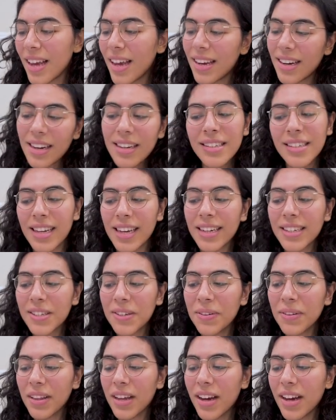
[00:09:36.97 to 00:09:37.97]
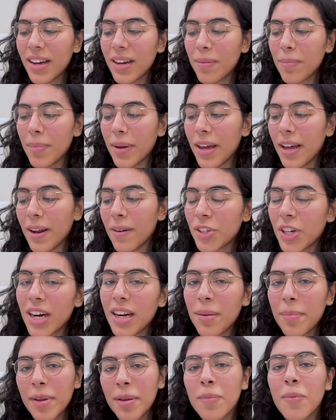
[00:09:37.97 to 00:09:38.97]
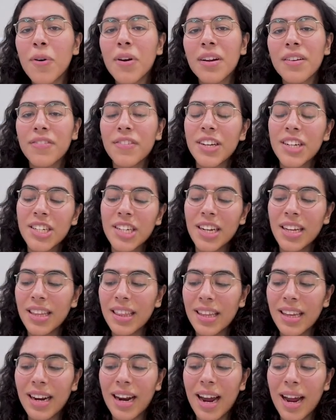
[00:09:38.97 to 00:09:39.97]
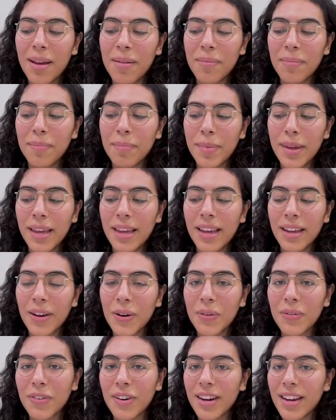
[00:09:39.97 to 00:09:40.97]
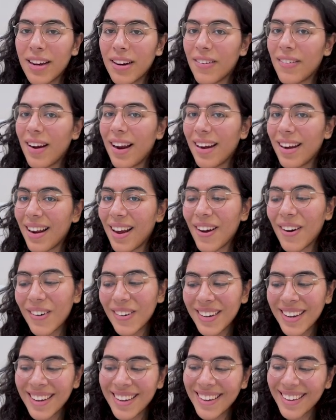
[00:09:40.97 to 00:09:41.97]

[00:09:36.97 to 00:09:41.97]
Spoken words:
Didn't take too long, but try to be more efficient than I'm being over here right now.